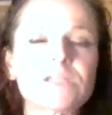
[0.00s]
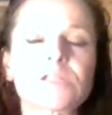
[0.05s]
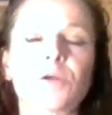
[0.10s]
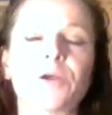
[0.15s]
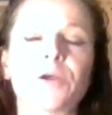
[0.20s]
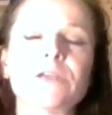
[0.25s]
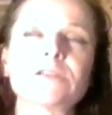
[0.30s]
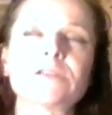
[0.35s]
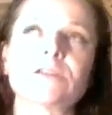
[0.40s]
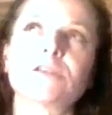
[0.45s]

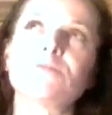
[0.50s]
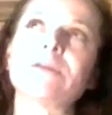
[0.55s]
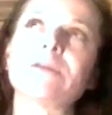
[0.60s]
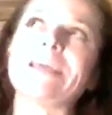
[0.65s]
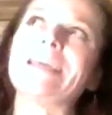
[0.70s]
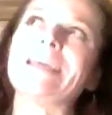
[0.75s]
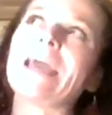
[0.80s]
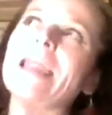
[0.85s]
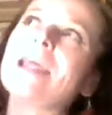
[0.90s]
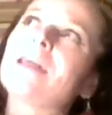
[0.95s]
stories are
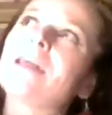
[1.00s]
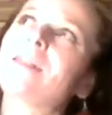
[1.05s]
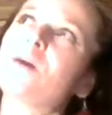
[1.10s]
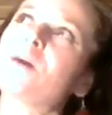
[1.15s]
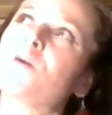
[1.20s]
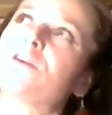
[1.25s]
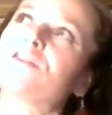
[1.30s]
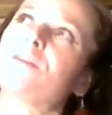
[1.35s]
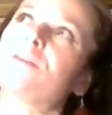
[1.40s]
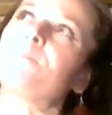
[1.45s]
doing, getting at the
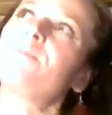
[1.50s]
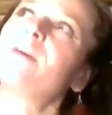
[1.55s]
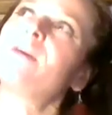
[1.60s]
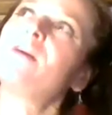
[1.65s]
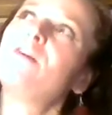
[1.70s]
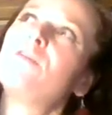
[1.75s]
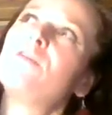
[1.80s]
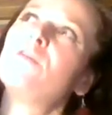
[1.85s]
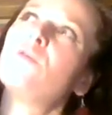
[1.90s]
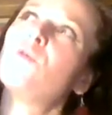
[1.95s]
question,
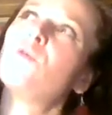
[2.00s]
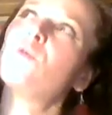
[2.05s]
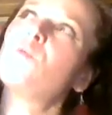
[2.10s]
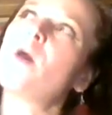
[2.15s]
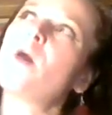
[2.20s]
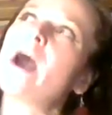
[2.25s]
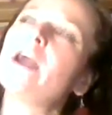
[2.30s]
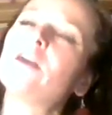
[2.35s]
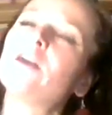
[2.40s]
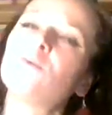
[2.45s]

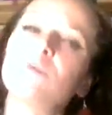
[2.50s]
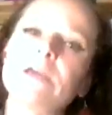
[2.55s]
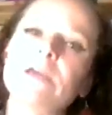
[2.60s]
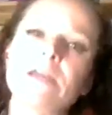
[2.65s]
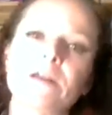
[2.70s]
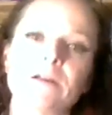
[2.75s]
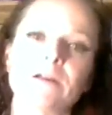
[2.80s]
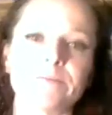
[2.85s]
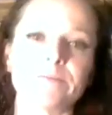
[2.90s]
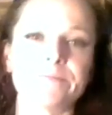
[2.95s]
why are we
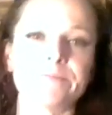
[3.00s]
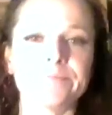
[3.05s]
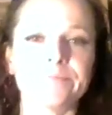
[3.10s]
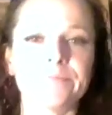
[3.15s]
here?